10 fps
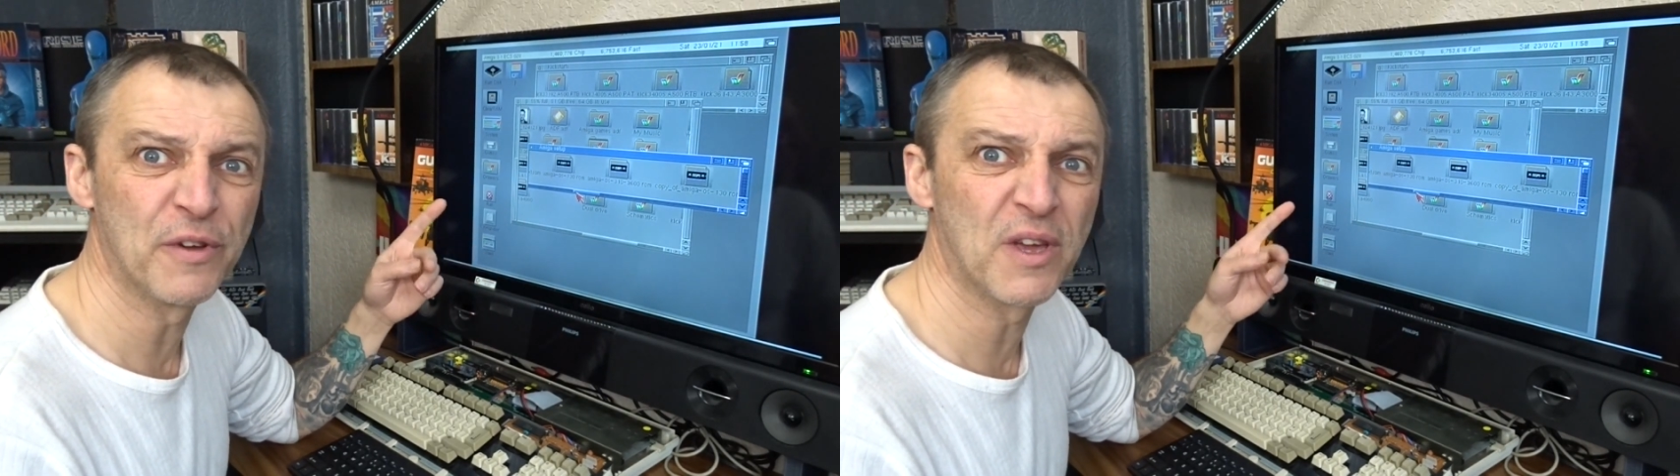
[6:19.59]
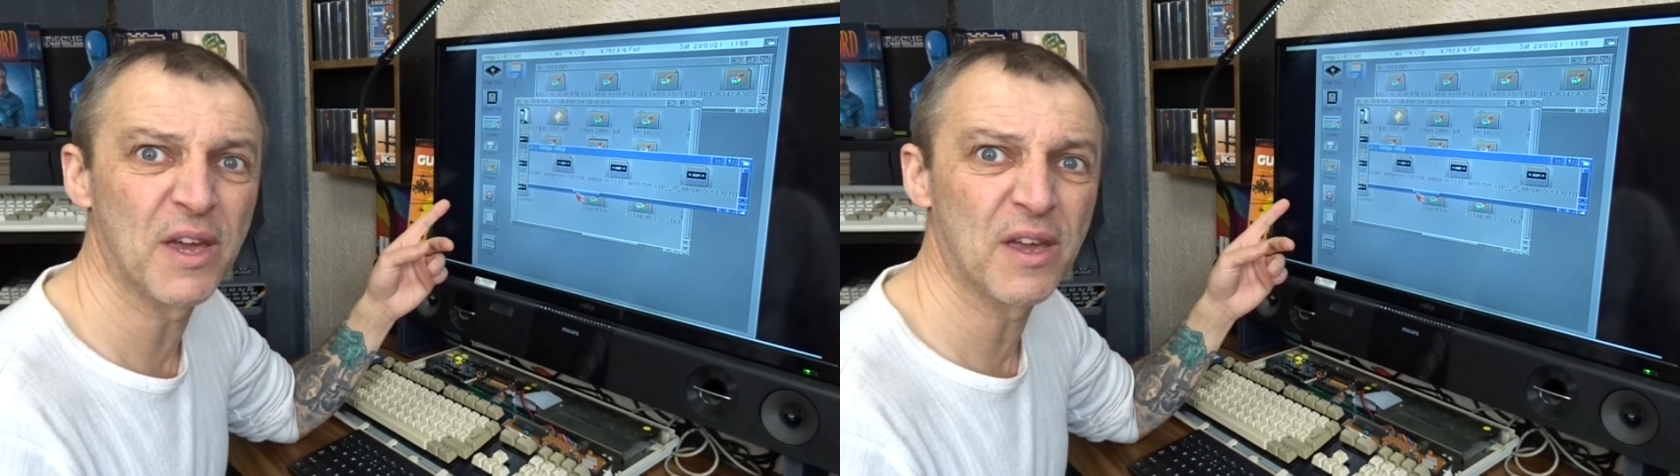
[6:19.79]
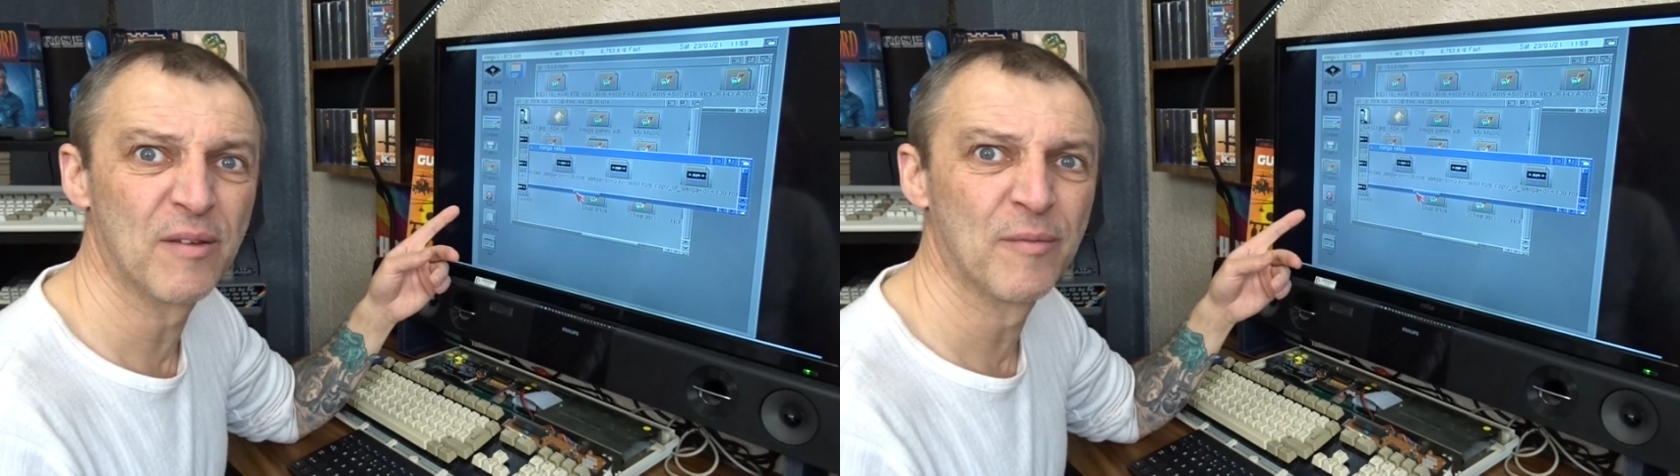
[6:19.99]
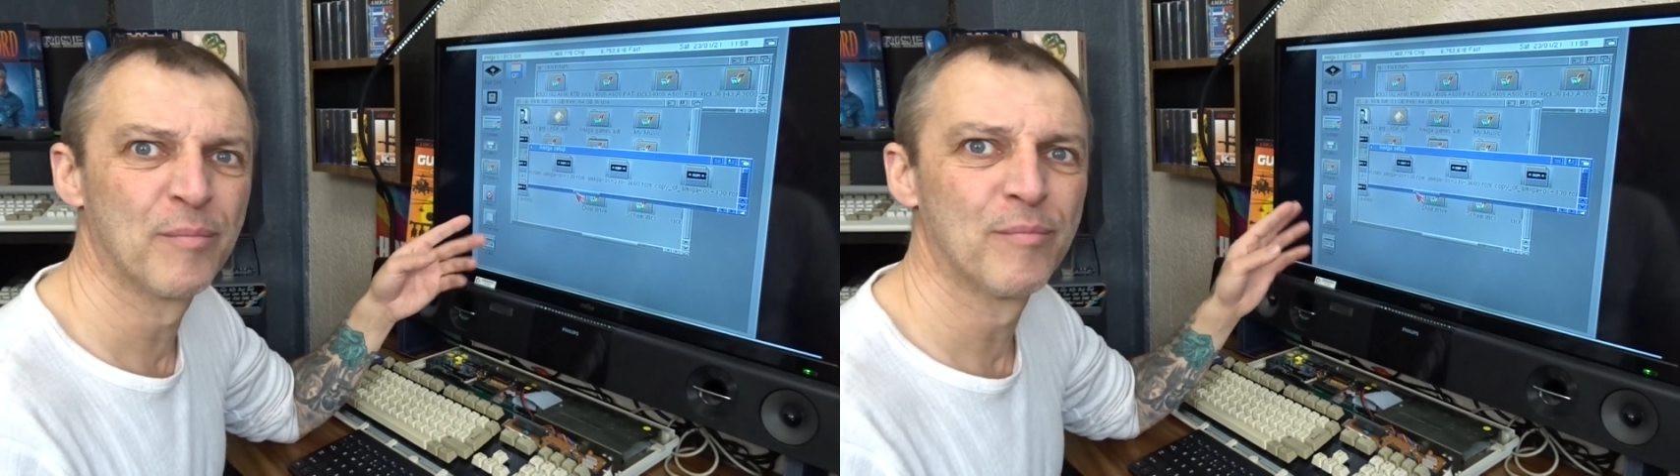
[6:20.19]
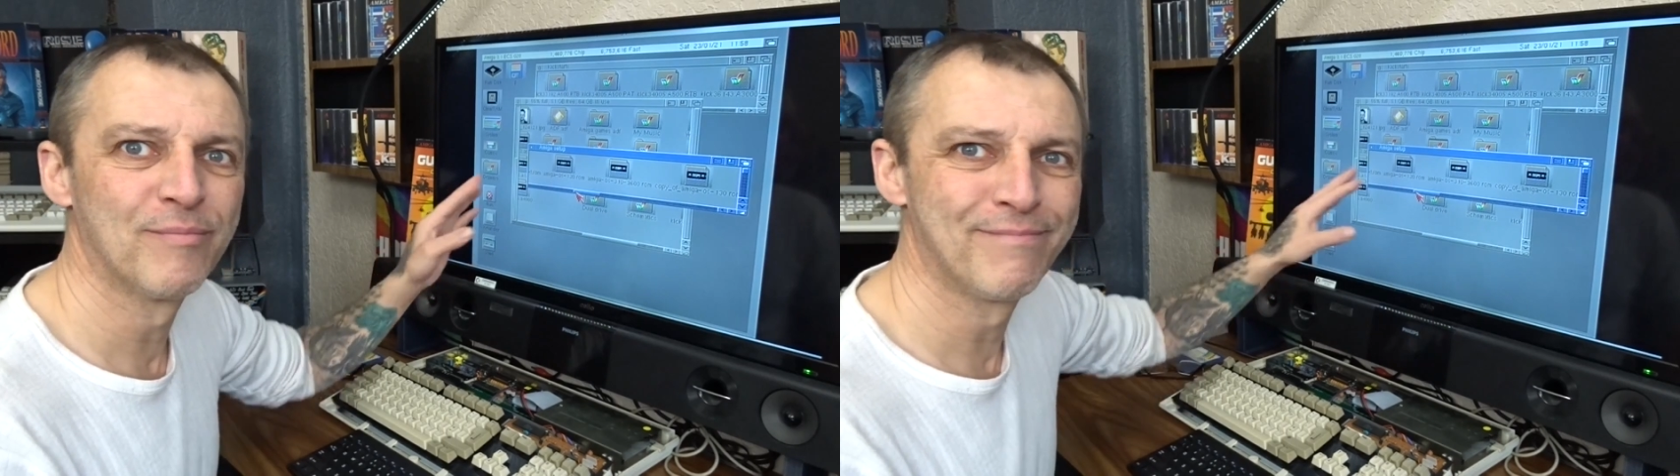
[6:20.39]
kick,
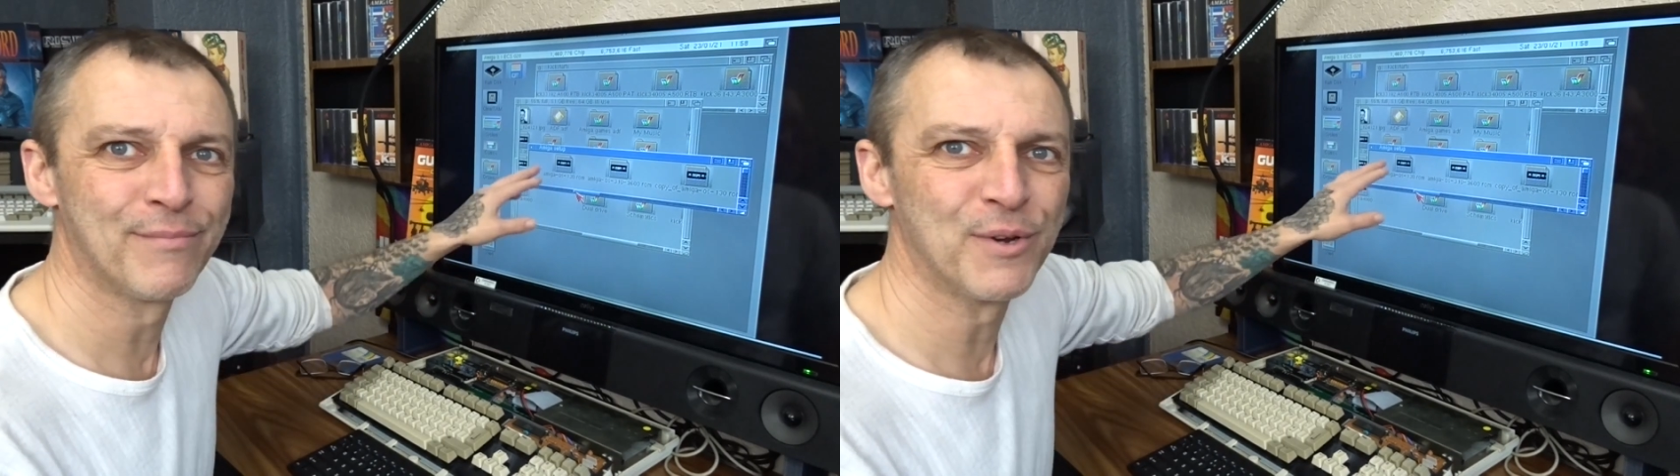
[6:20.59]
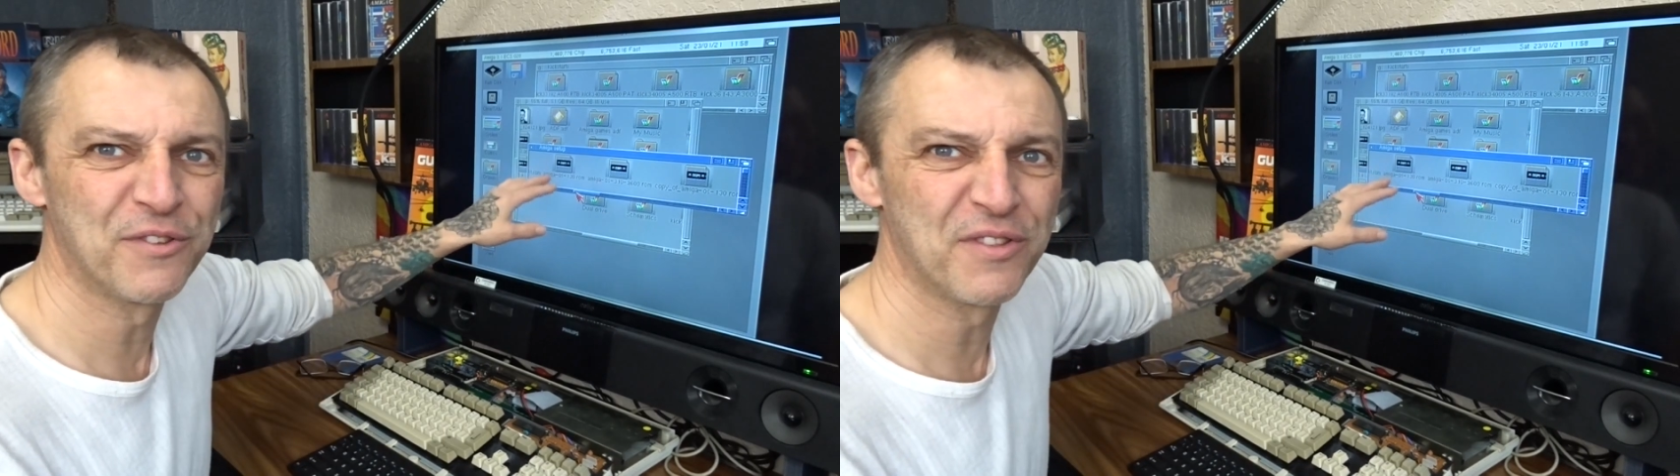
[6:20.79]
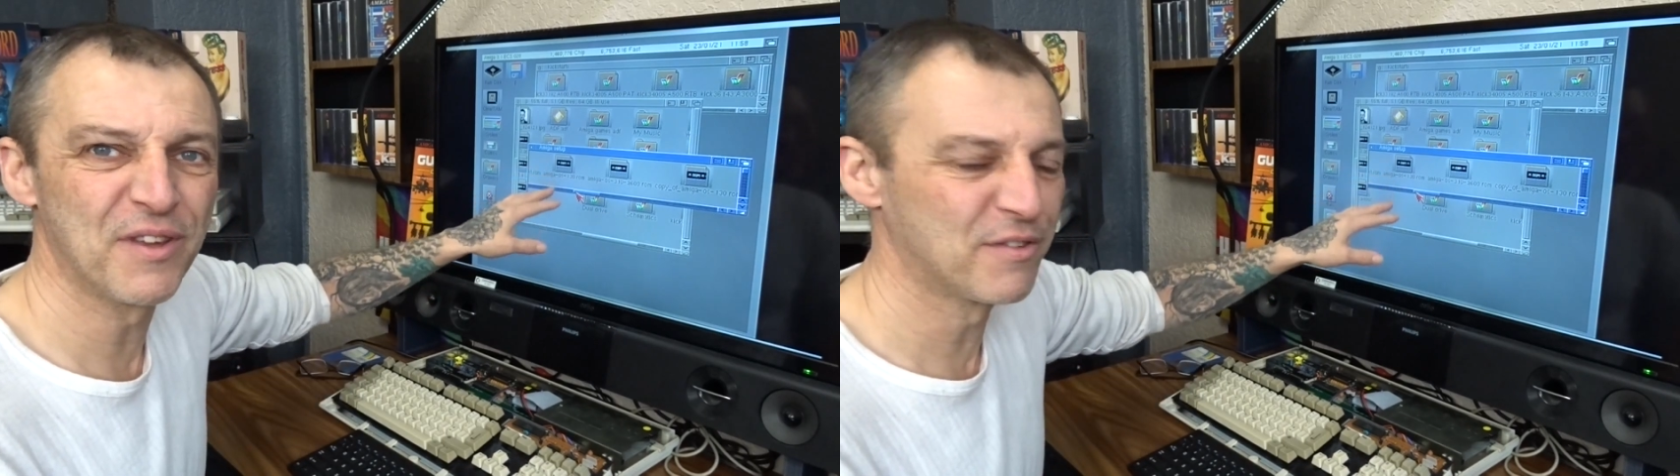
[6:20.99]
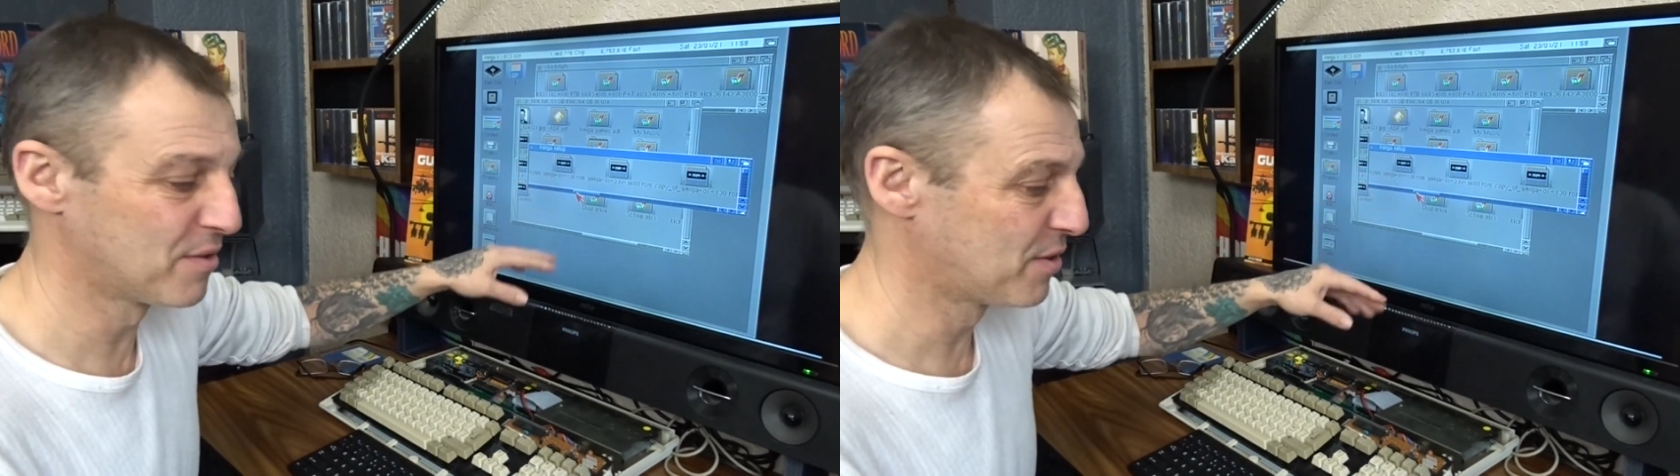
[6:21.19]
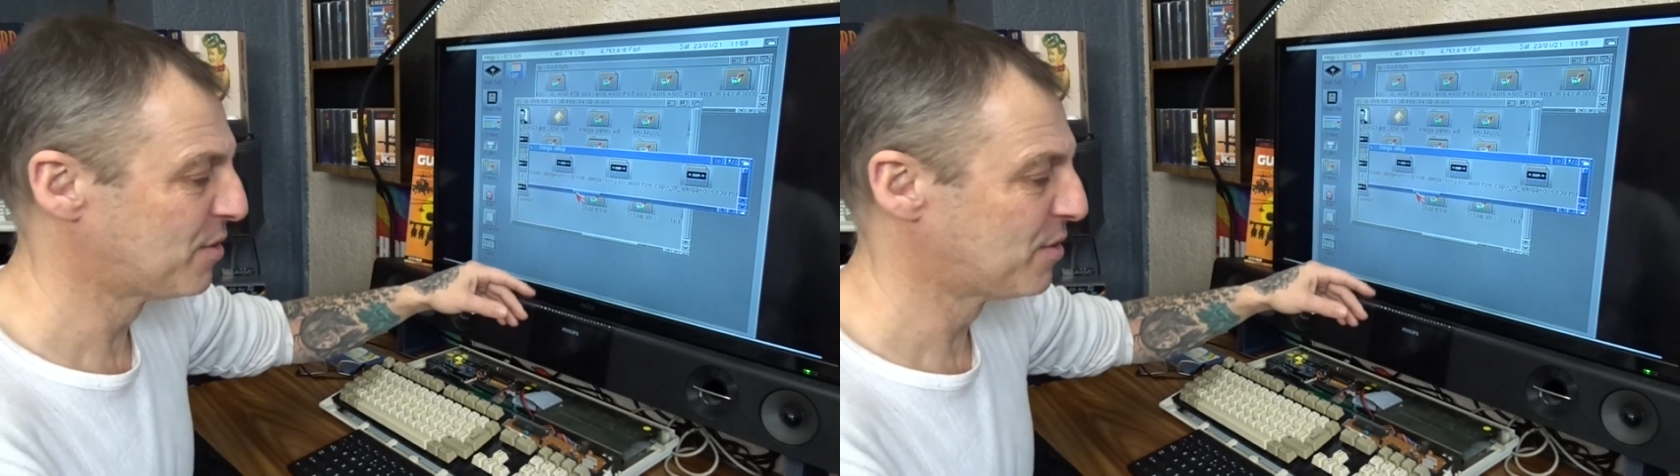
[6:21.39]
but it's this.